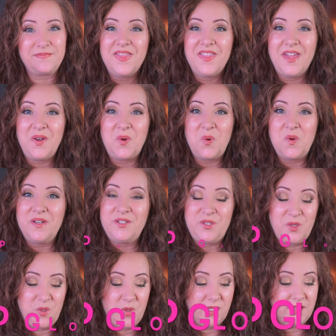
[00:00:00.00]
Then on
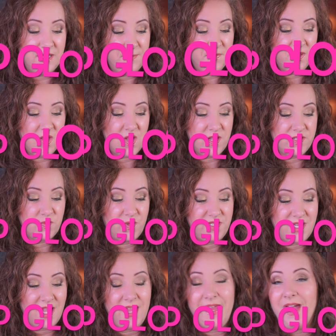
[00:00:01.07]
to lip gloss, which
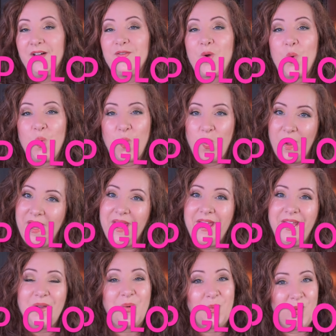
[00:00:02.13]
I have
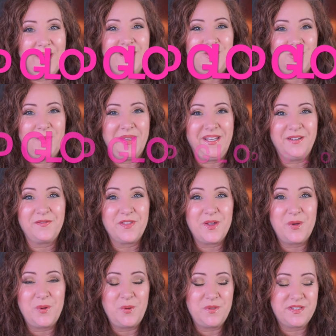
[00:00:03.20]
way, way too many of
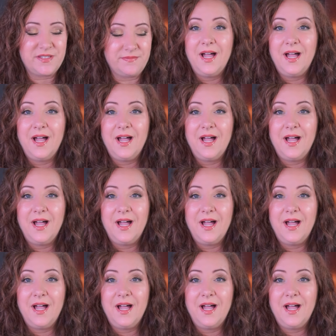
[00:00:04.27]
those.